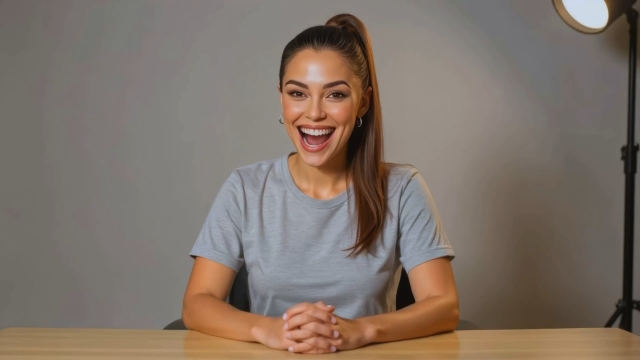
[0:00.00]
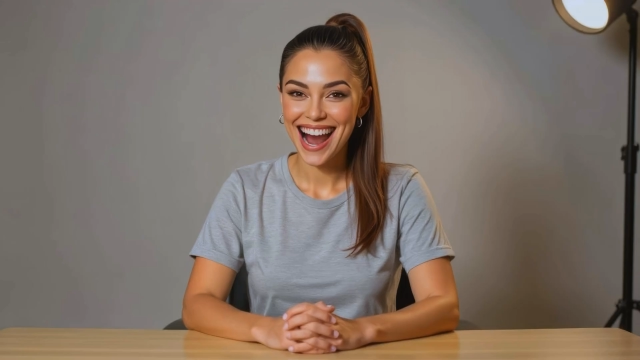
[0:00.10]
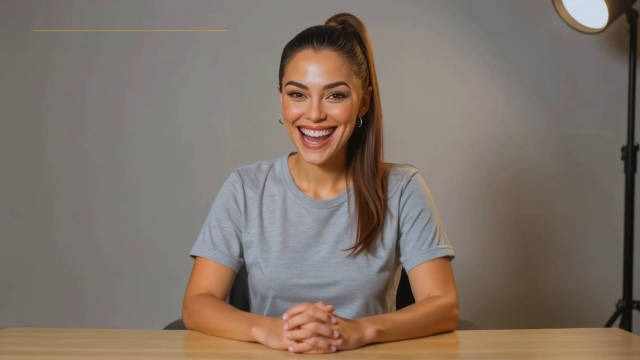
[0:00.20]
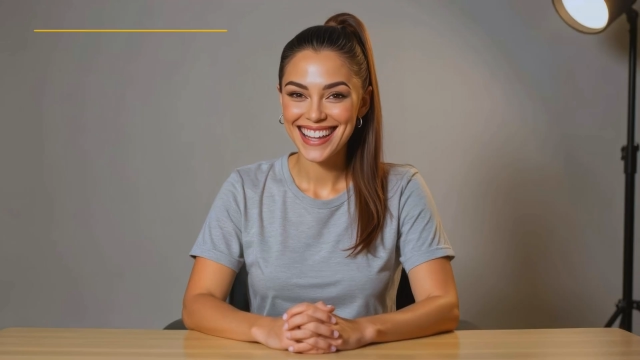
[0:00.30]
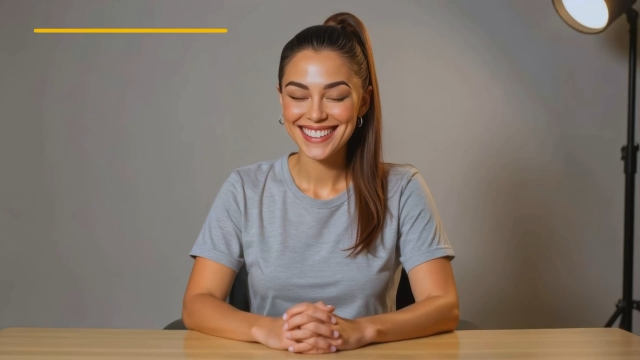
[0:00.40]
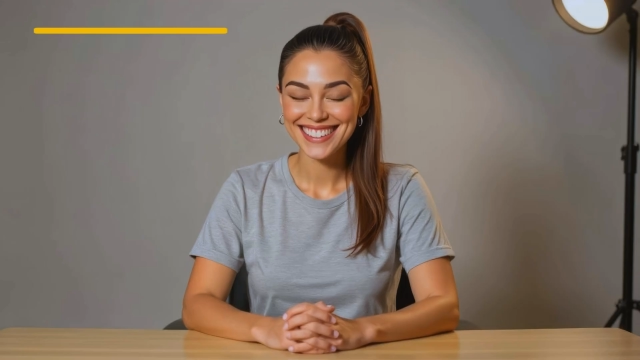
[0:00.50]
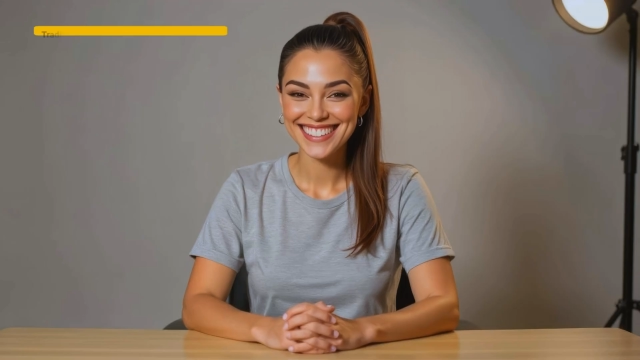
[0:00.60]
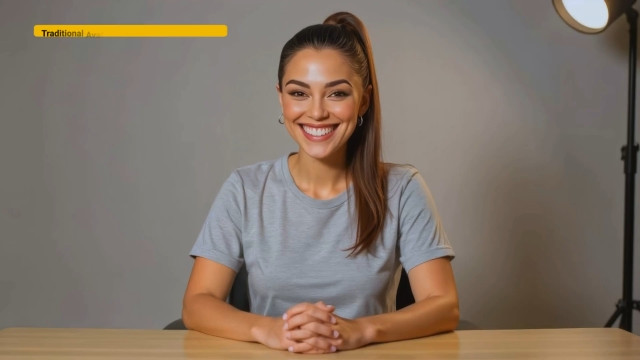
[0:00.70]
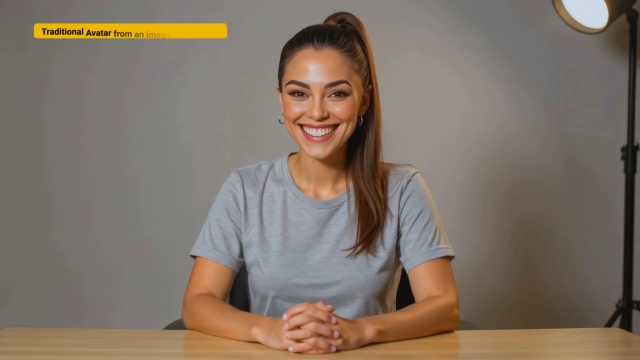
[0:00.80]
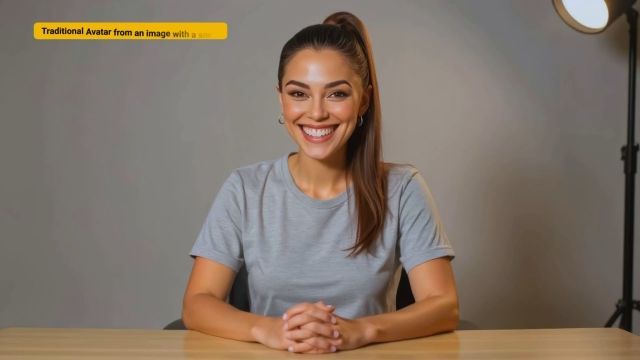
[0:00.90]
Hi, this is
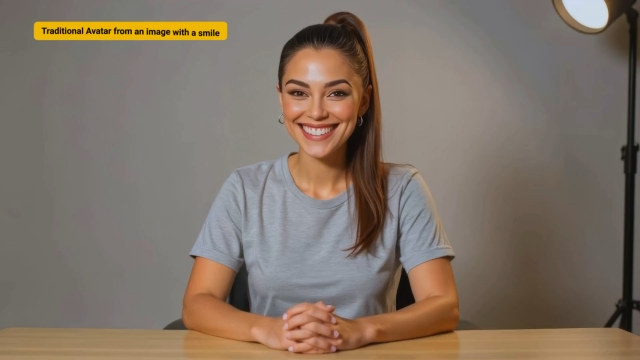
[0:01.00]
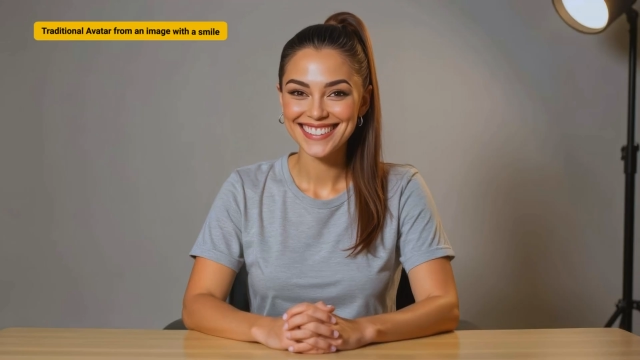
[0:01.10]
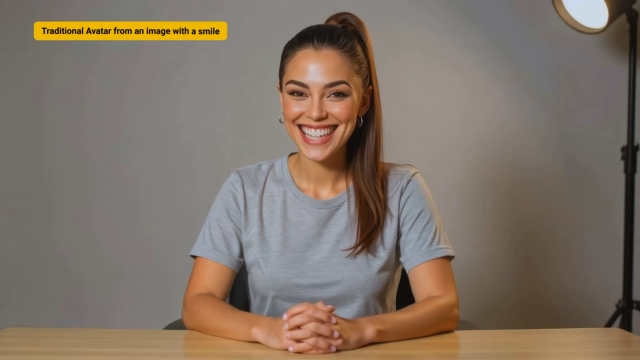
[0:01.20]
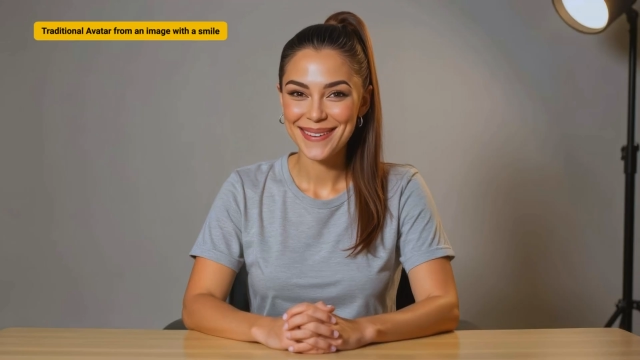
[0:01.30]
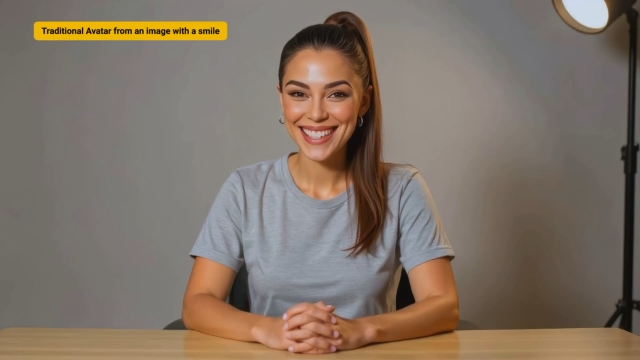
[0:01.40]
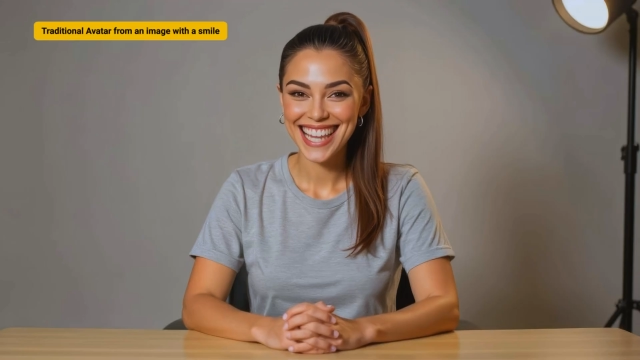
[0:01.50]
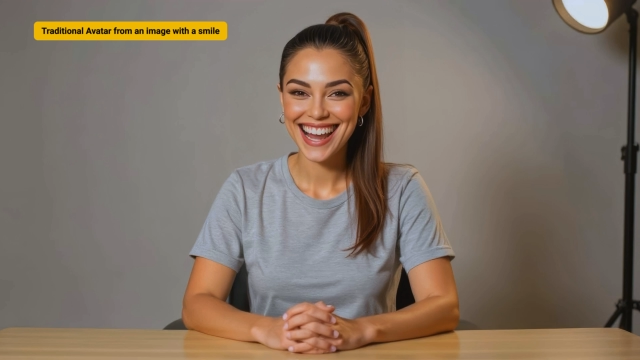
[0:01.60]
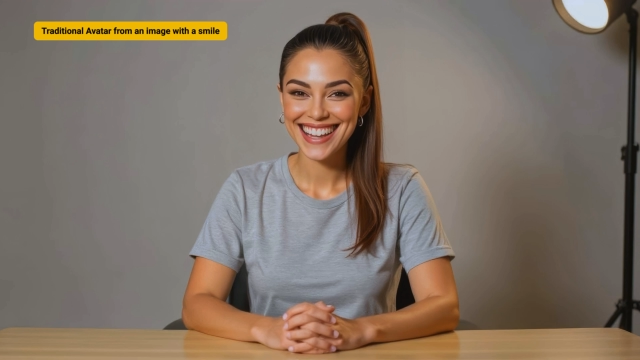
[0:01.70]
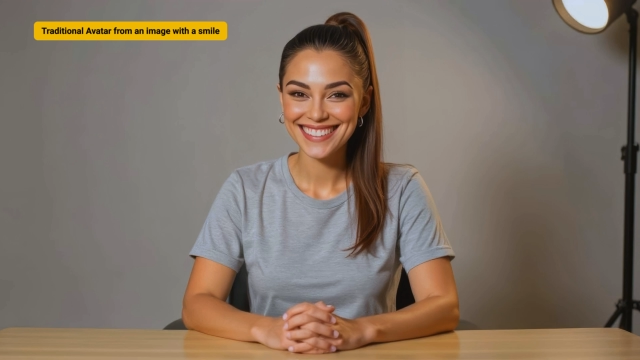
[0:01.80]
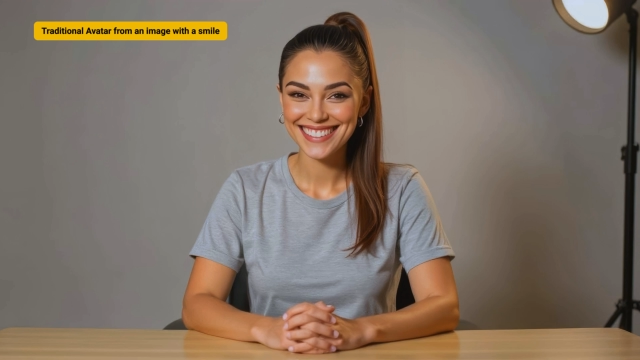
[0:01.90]
Celine, Sam's
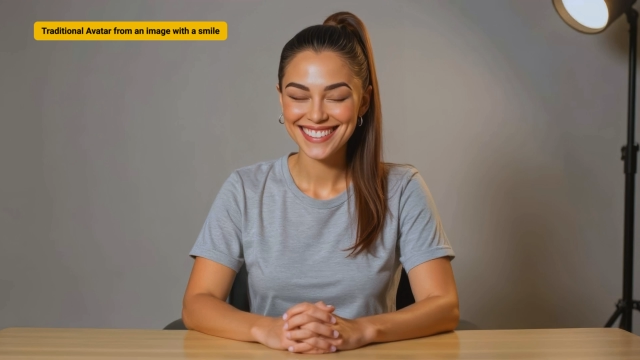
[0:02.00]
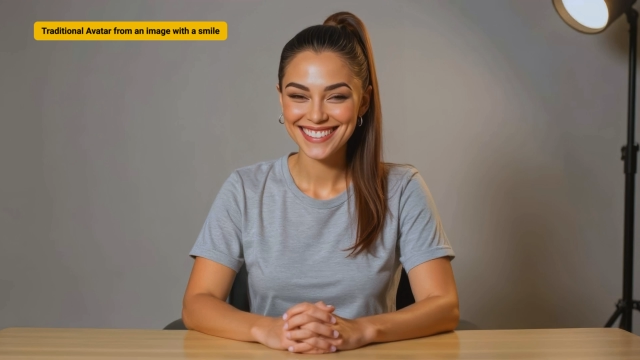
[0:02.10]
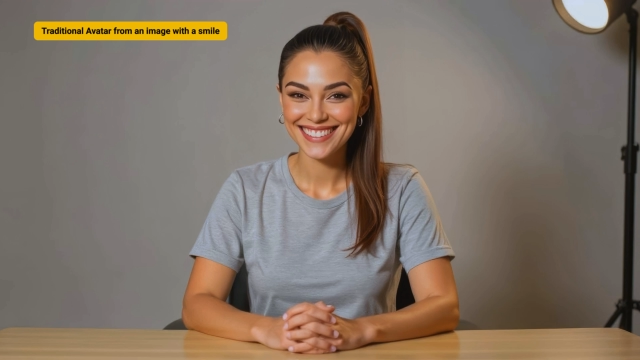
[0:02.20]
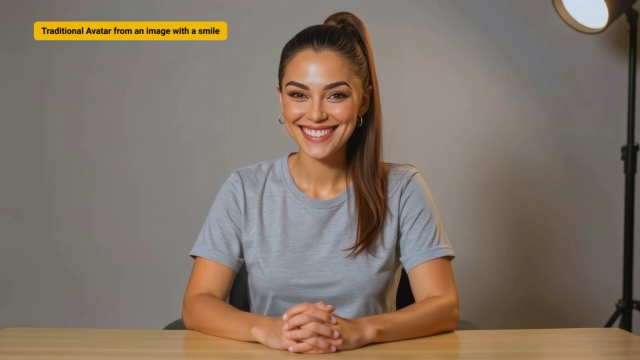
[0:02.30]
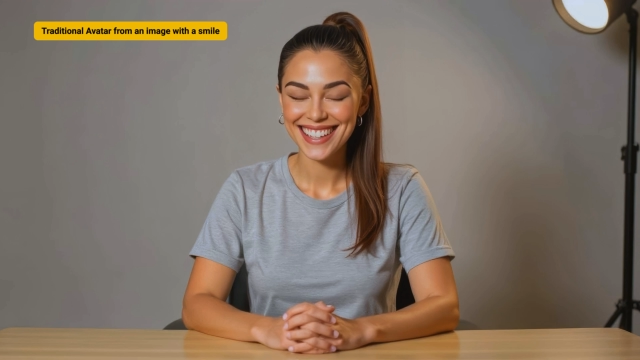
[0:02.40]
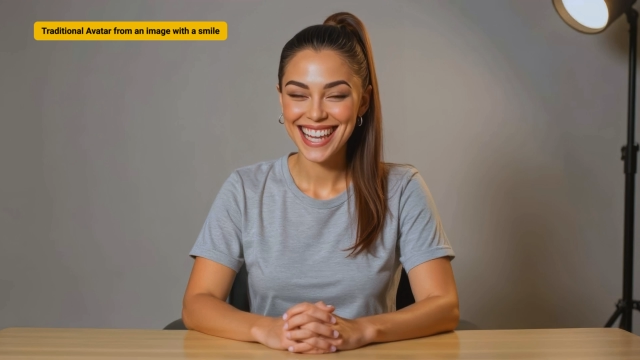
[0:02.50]
AI assistant